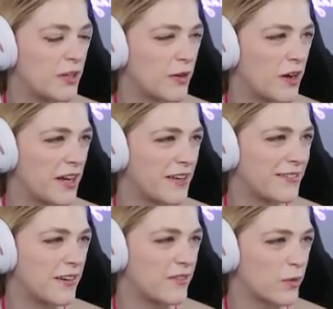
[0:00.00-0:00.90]
Oh God,
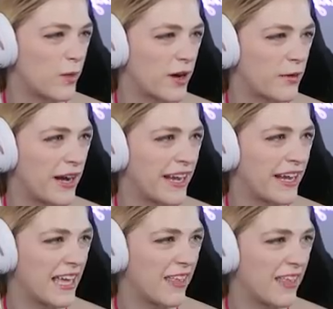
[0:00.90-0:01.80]
I have to walk by
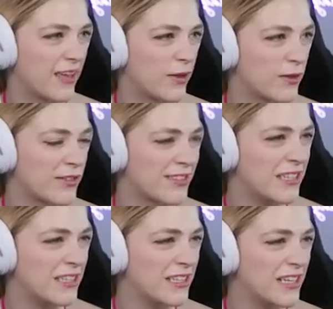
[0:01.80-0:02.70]
Haley, who's
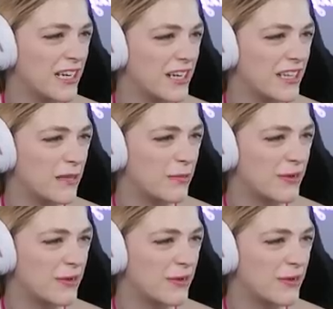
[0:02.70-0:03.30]
clearly